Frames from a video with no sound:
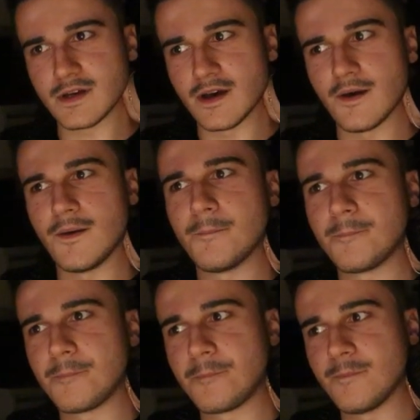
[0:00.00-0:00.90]

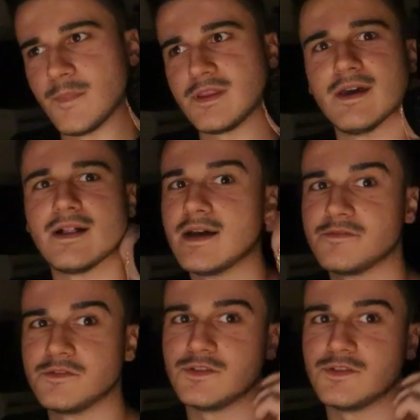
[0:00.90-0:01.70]
but yeah, I'll have to